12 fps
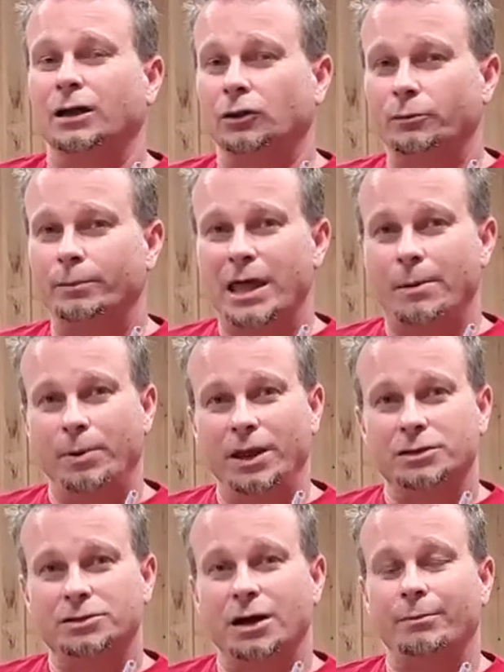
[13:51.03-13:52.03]
a little bit of that Pink
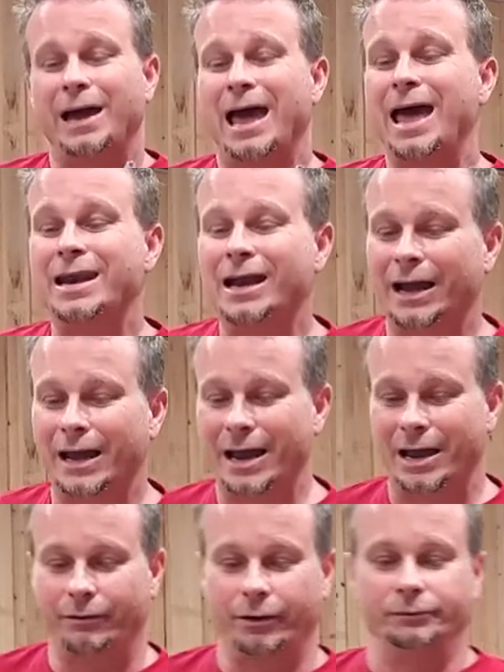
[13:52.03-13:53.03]
Catawba and
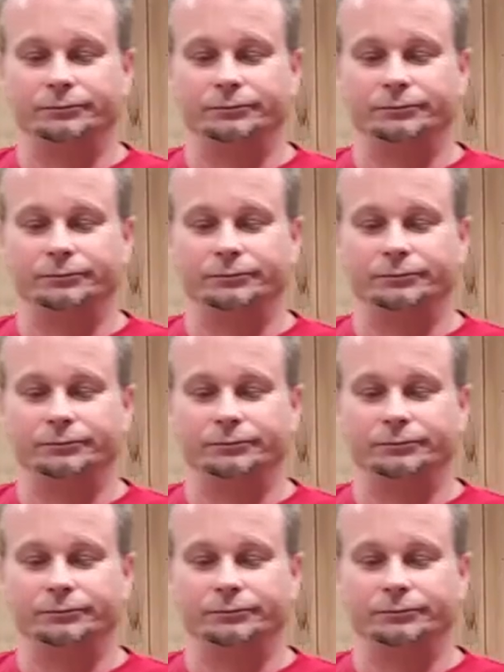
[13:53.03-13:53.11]
Niagara.